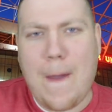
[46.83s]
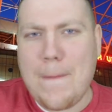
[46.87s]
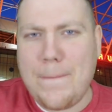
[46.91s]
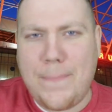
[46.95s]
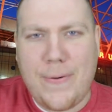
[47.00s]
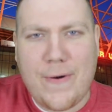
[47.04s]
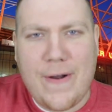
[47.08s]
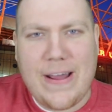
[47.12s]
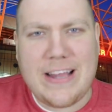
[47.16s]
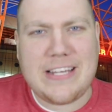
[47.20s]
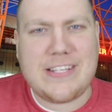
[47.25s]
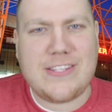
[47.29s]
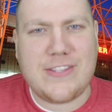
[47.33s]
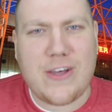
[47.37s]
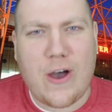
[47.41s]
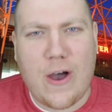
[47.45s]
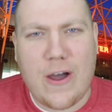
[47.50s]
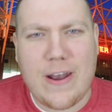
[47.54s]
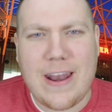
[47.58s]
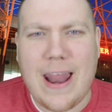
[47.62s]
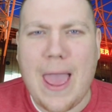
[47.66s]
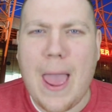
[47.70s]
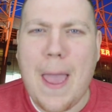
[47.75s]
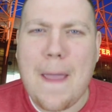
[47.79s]
pressed
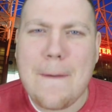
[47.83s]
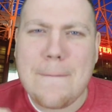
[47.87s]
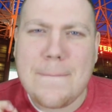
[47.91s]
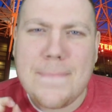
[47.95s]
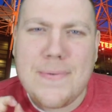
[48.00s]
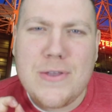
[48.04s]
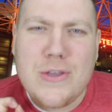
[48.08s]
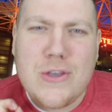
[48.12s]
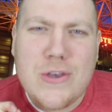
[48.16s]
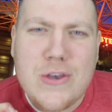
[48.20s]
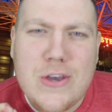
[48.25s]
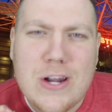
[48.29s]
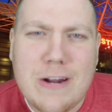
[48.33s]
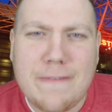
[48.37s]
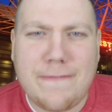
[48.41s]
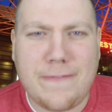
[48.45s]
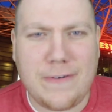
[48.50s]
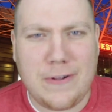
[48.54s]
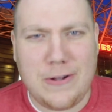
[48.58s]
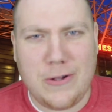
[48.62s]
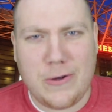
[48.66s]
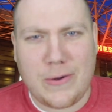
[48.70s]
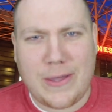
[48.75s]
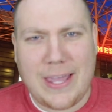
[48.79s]
on,
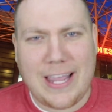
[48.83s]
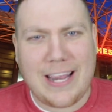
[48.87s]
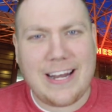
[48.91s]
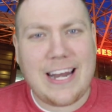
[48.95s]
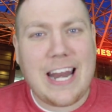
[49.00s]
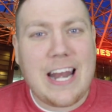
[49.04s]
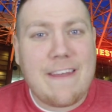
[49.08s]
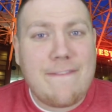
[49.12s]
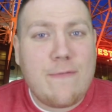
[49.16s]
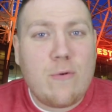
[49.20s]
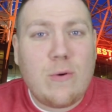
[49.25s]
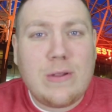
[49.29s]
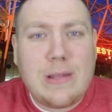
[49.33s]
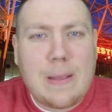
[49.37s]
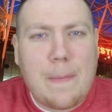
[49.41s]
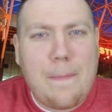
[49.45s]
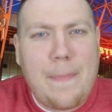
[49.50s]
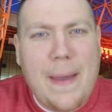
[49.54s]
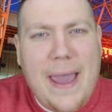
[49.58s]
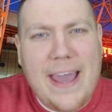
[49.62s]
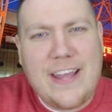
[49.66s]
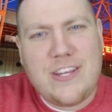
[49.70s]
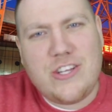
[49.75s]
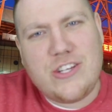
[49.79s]
beautiful looking. Then if you want the
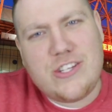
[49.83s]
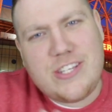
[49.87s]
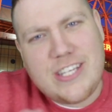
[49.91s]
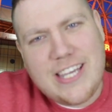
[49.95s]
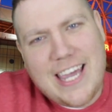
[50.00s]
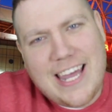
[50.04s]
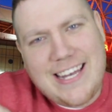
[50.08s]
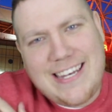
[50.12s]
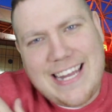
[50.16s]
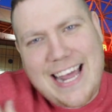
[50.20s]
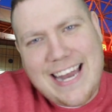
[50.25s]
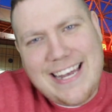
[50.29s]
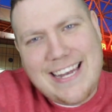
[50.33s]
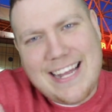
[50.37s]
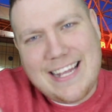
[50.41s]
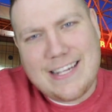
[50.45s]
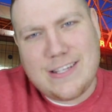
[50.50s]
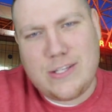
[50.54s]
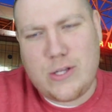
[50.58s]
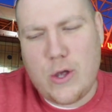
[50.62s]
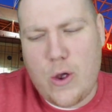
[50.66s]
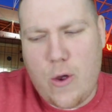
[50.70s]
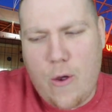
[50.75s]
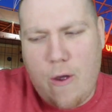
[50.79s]
badges, you get that
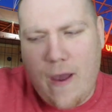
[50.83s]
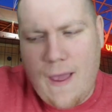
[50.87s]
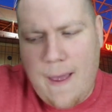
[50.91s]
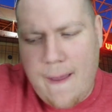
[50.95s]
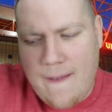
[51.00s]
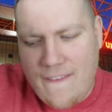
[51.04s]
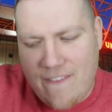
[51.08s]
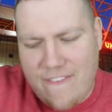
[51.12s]
done too.